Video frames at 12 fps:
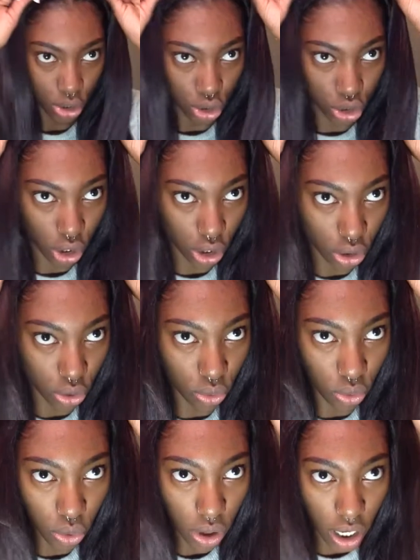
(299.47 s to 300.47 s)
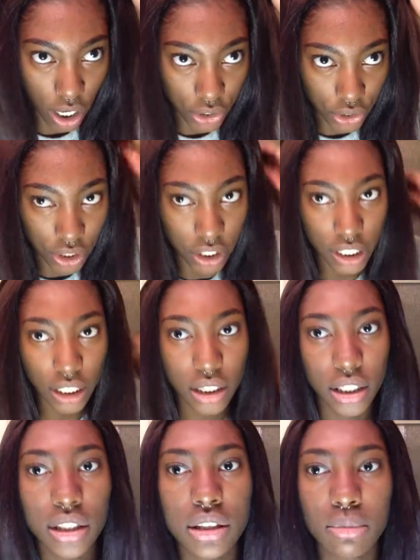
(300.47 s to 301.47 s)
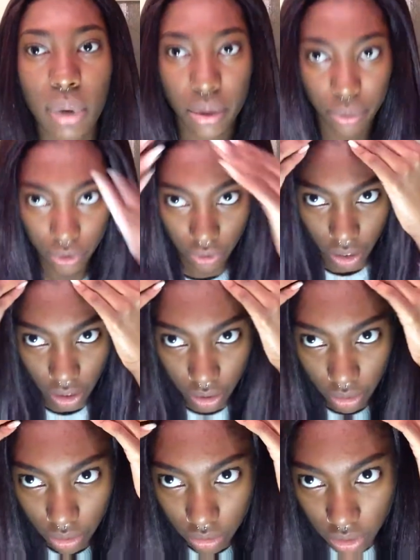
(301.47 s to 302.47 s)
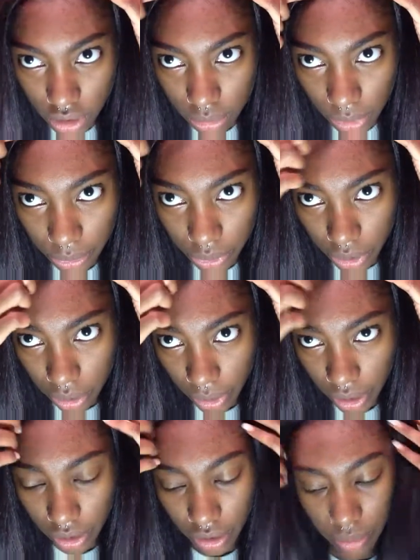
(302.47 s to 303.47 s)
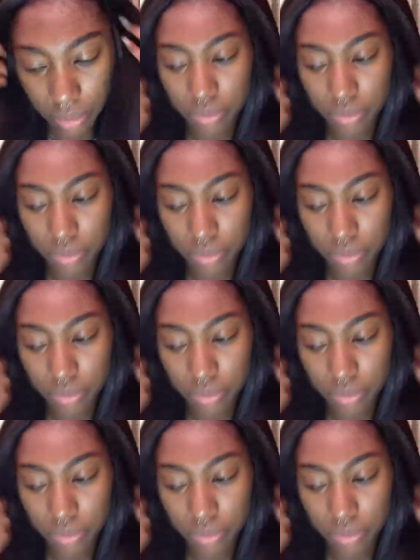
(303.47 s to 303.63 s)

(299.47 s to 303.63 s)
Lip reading: So underneath, this is my real hair. This is my real hair right here.